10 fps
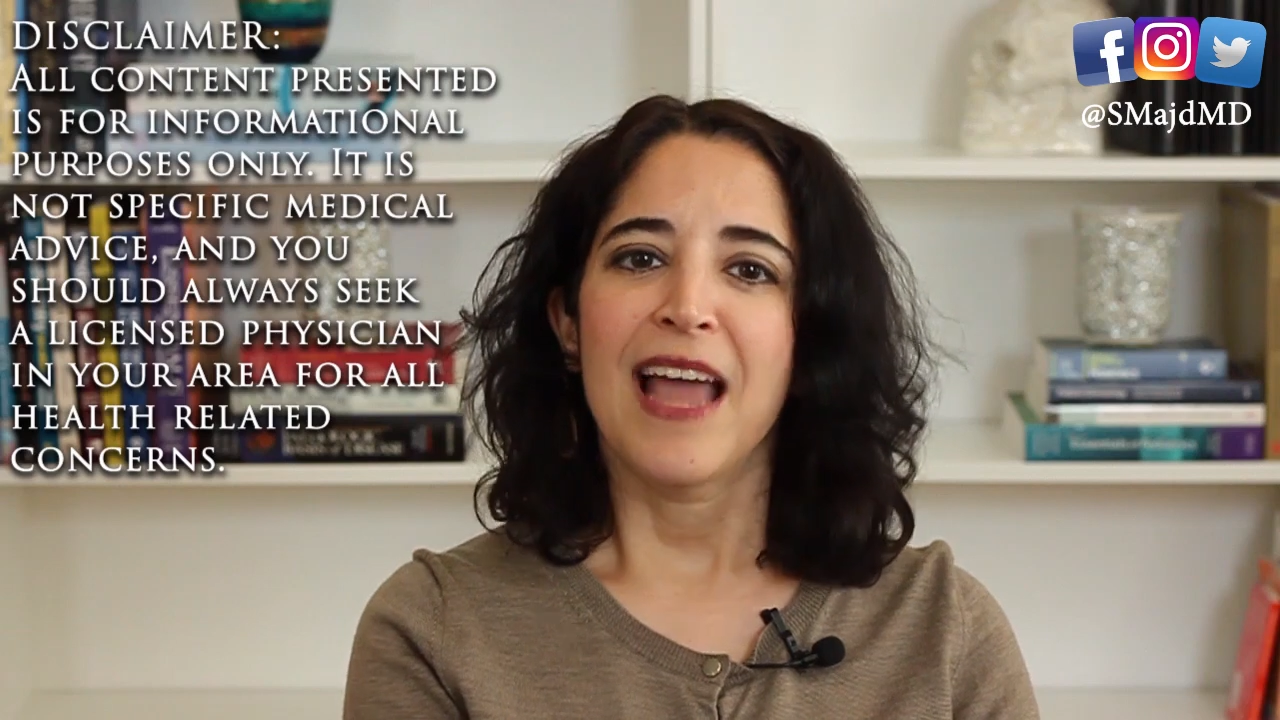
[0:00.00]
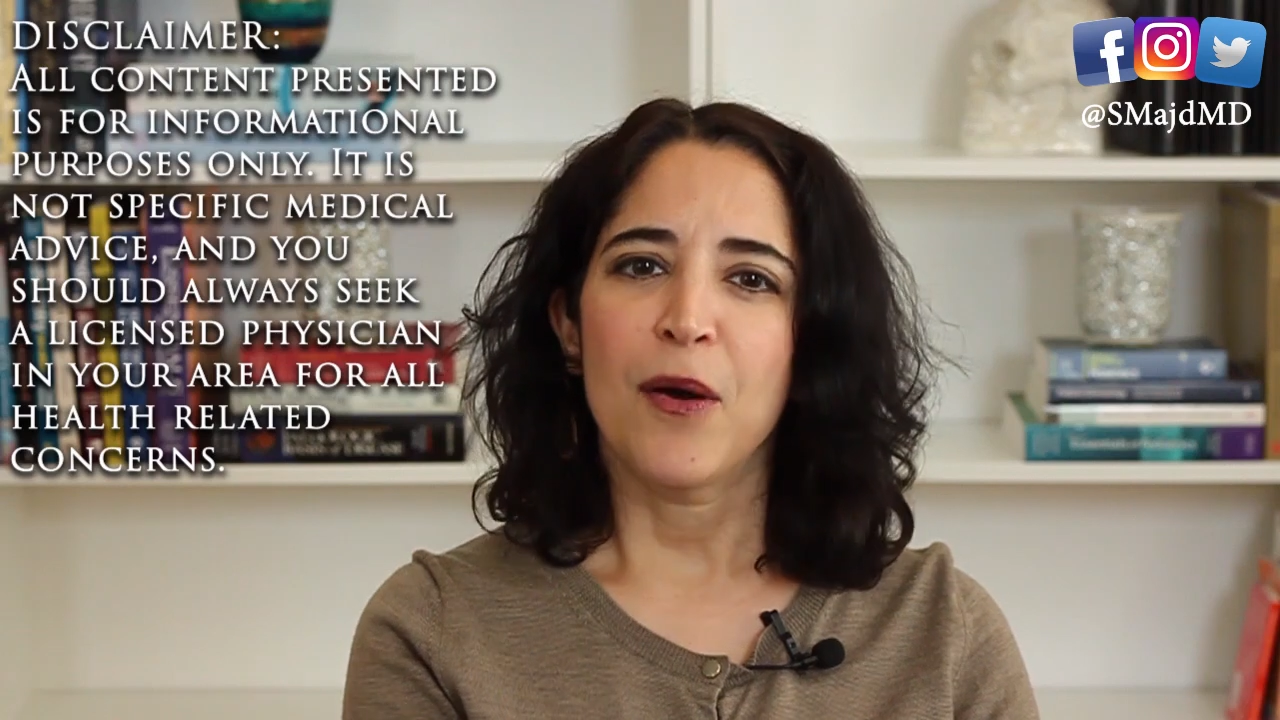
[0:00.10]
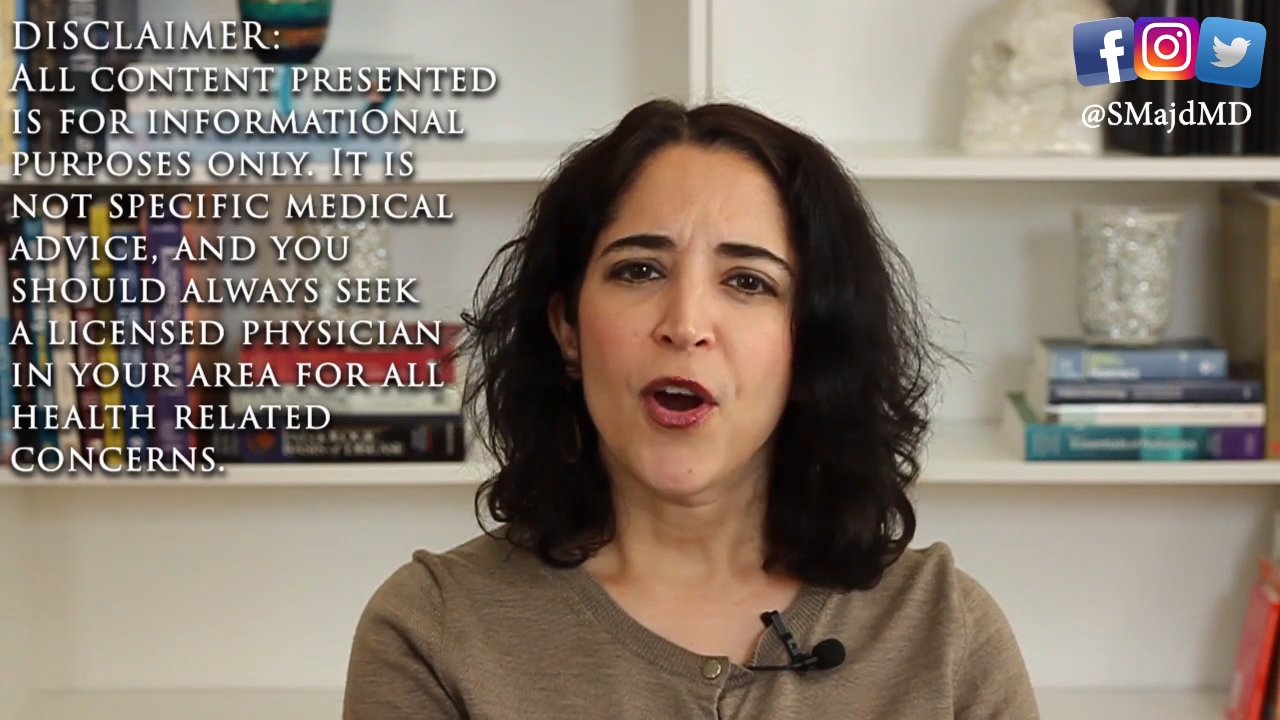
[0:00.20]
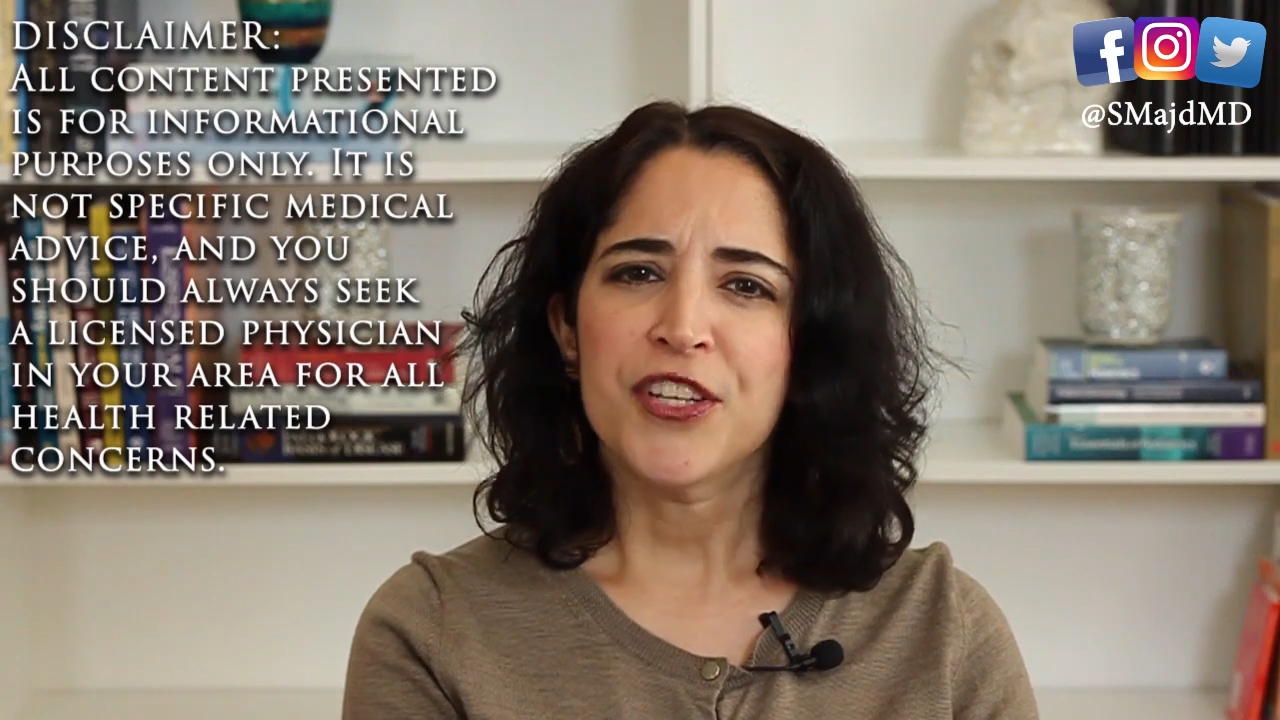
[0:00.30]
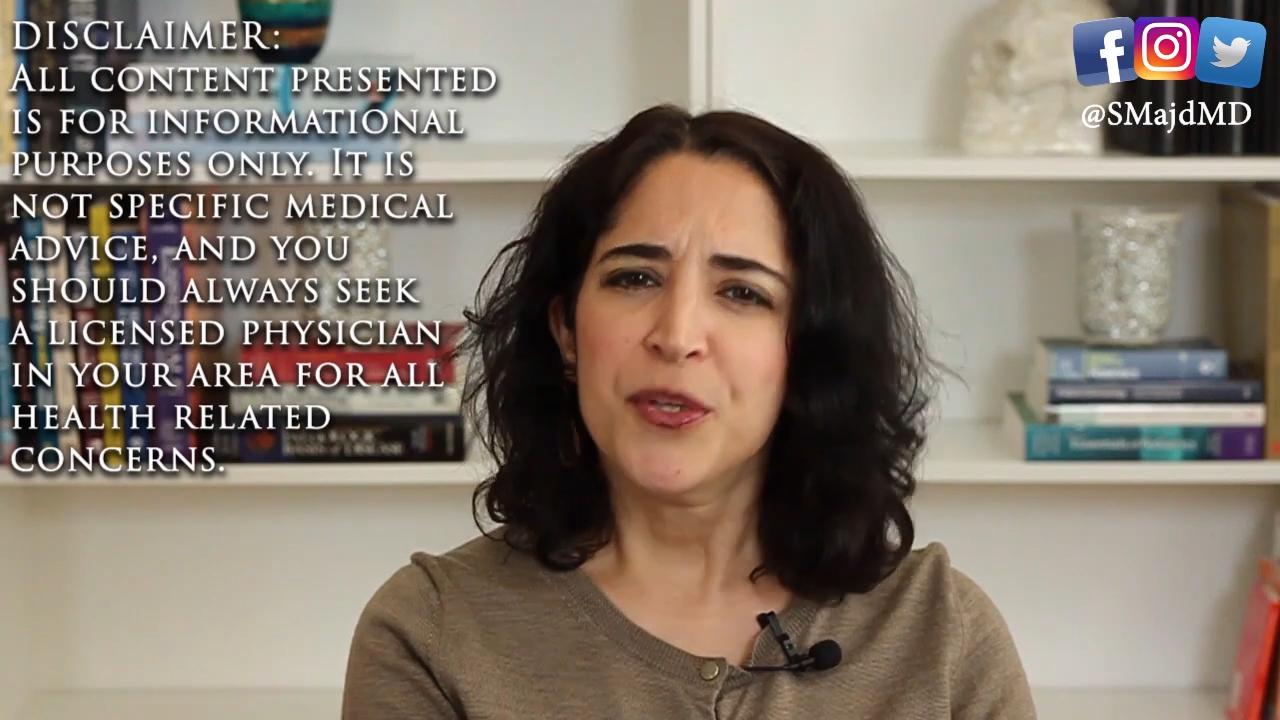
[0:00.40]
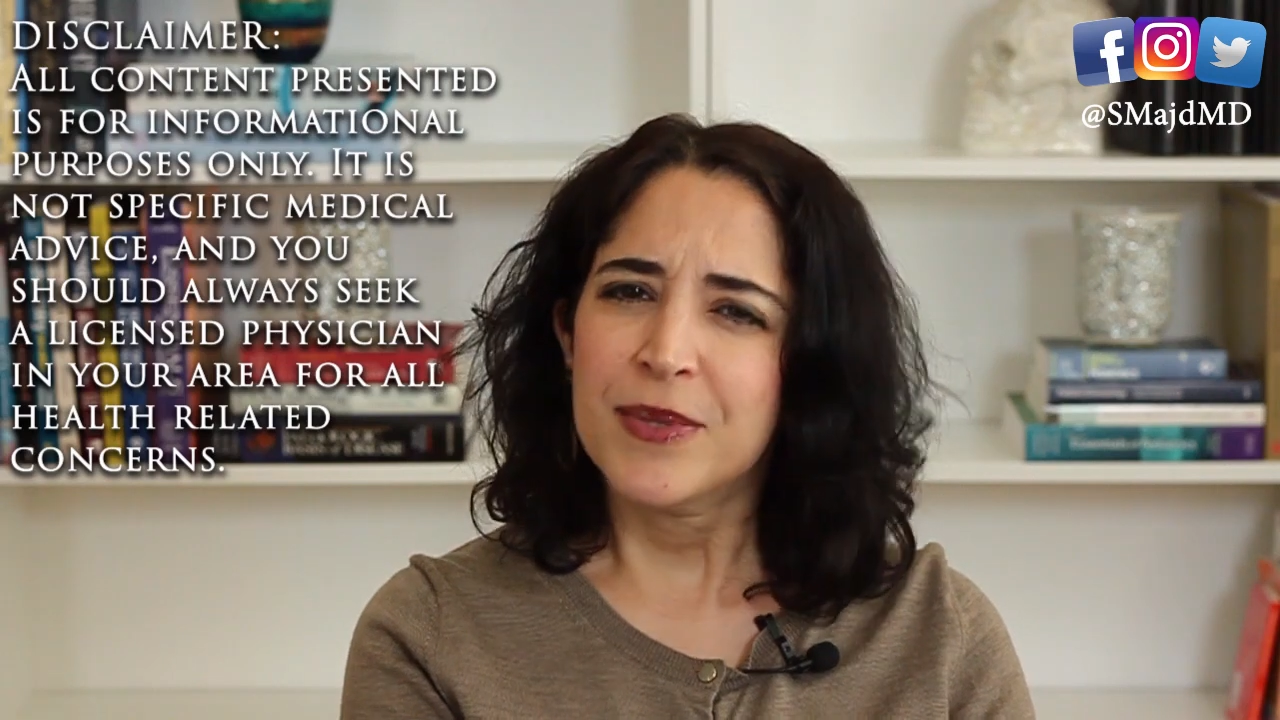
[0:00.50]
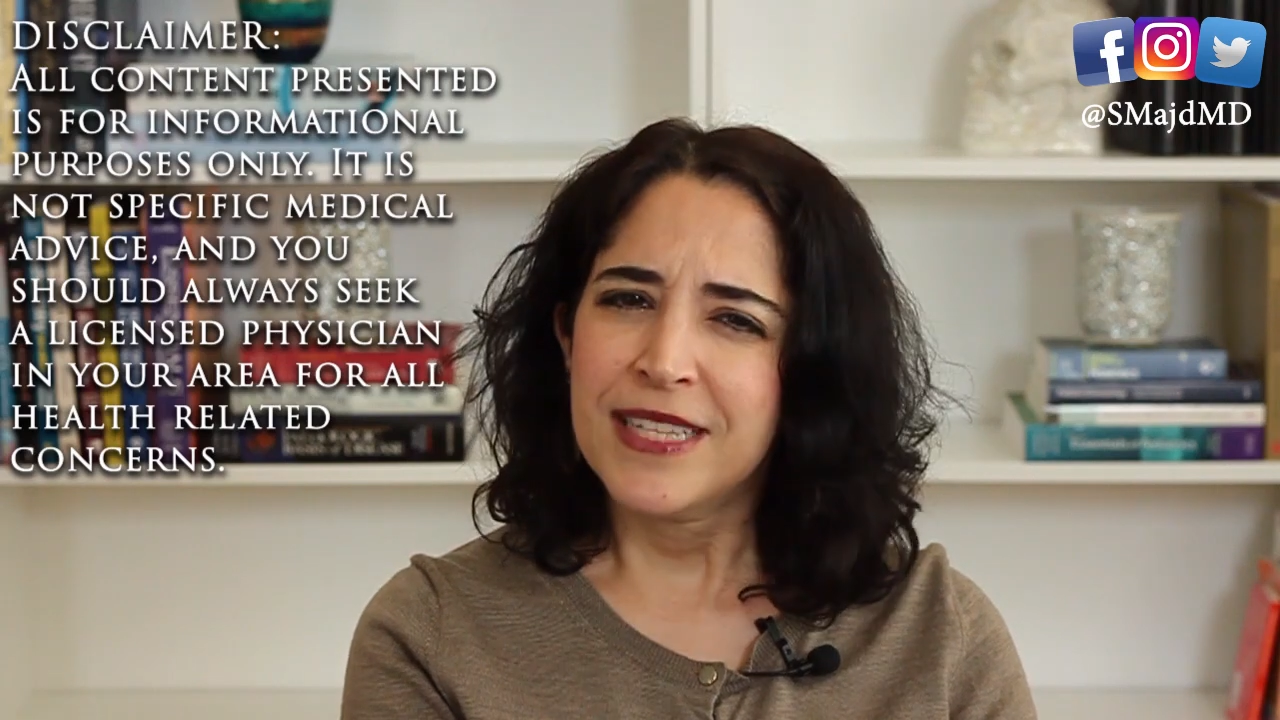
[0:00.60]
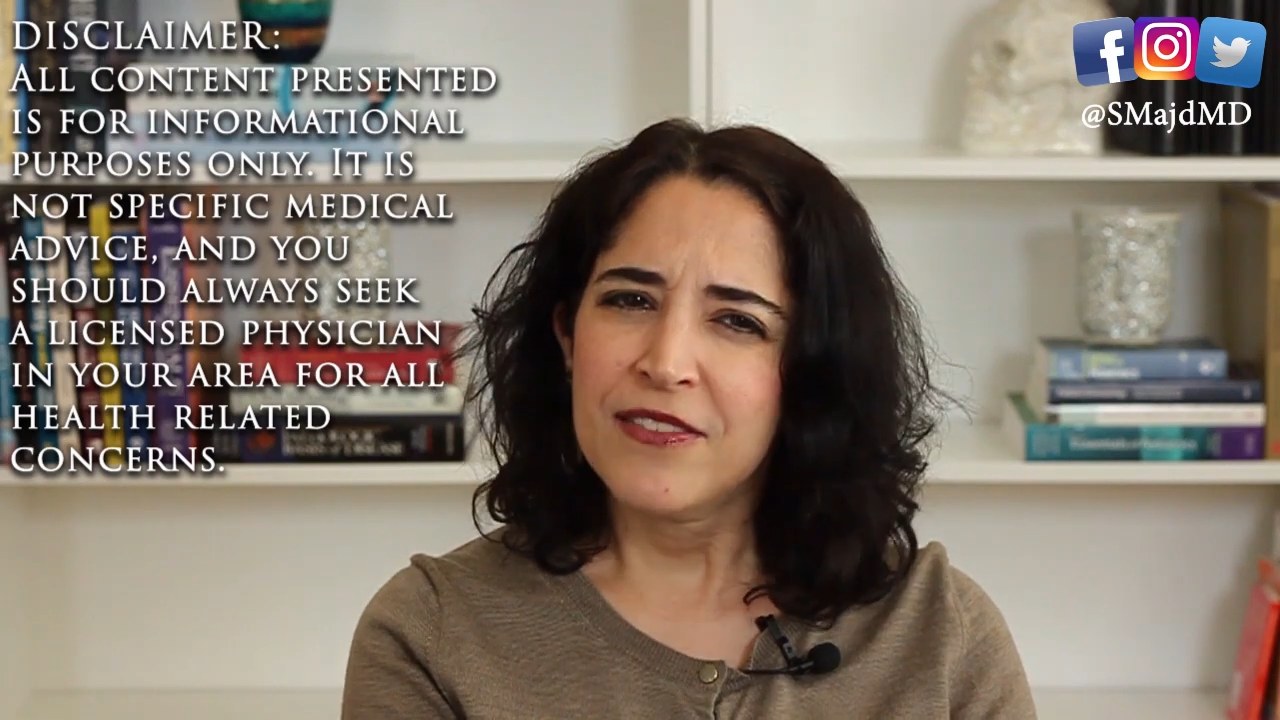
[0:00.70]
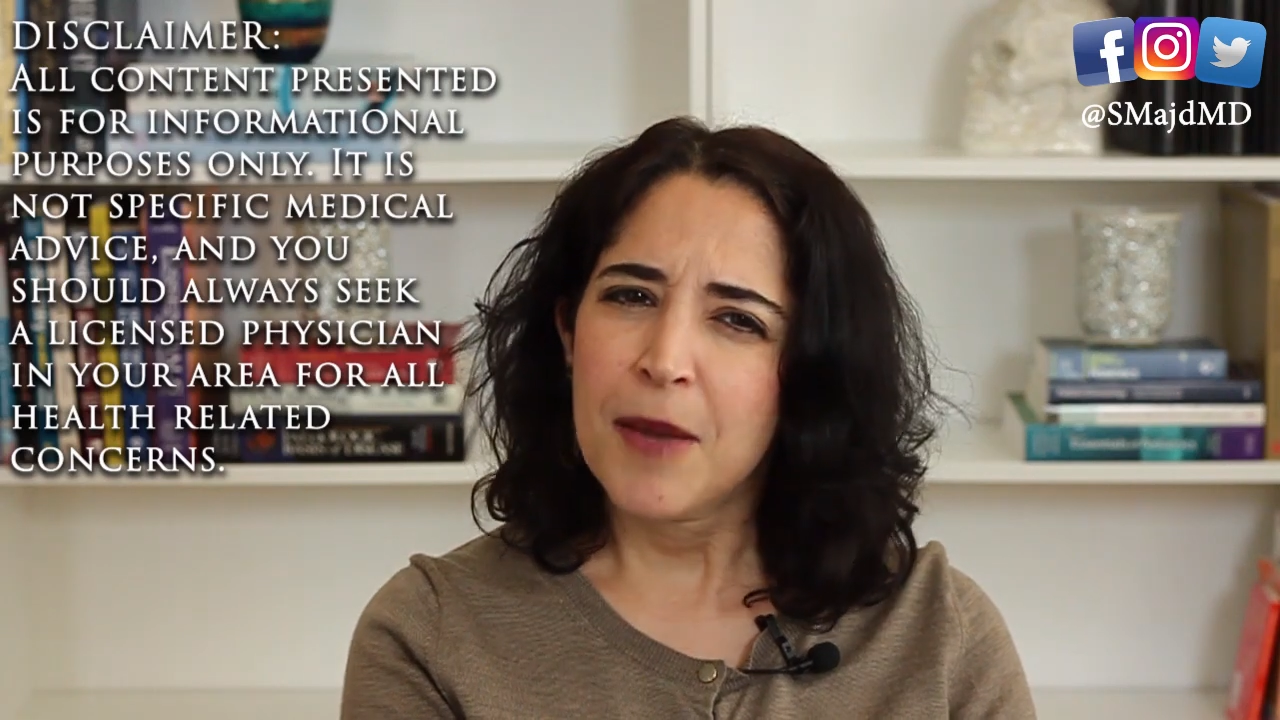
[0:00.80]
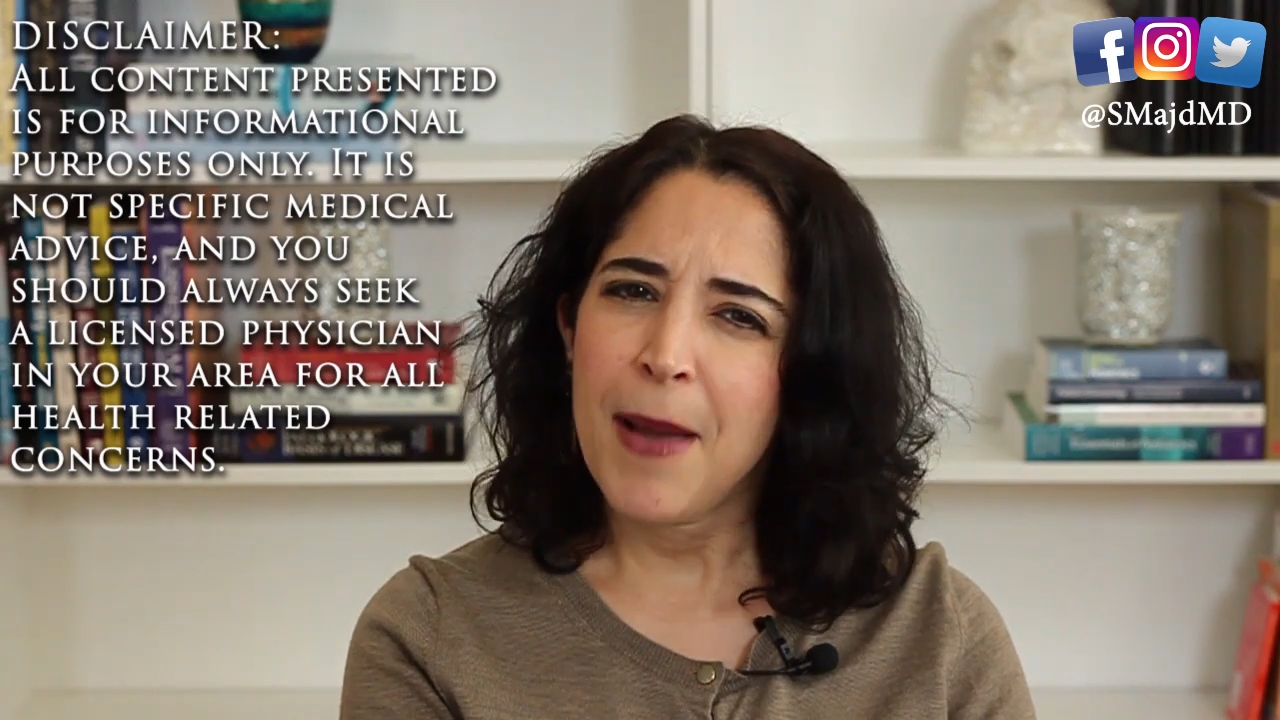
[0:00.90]
Now, are you
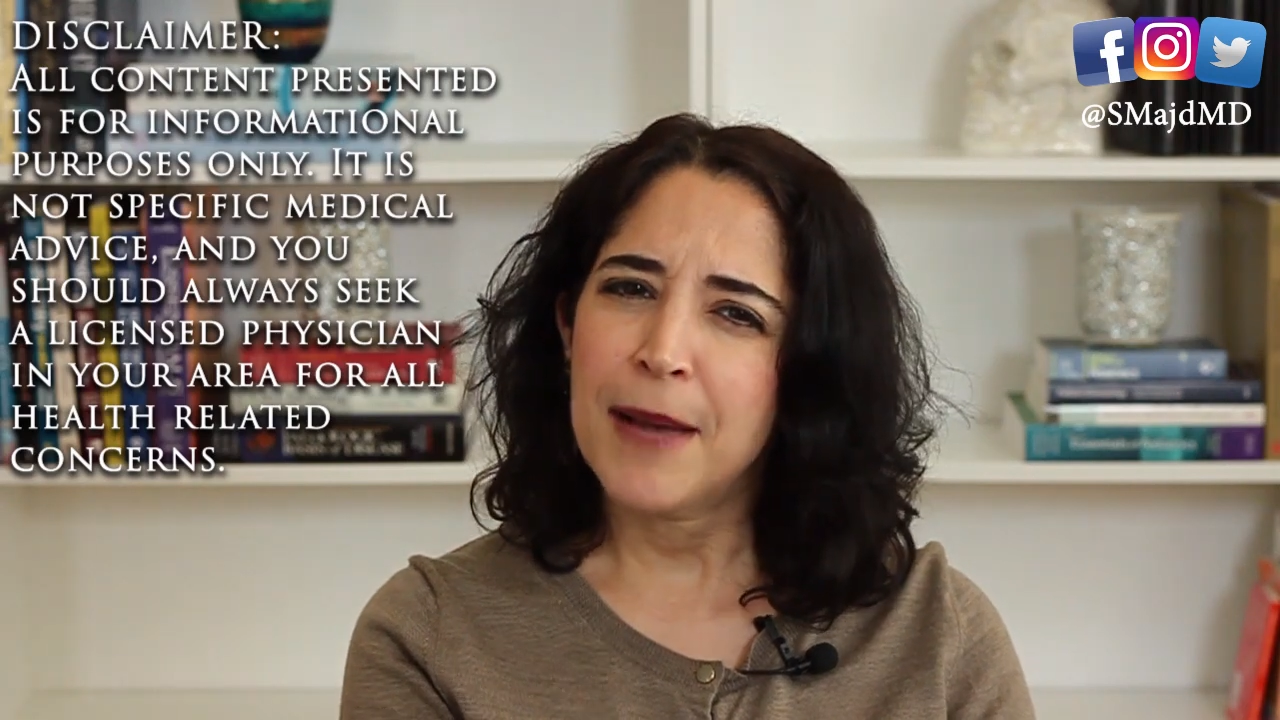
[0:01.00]
relieved that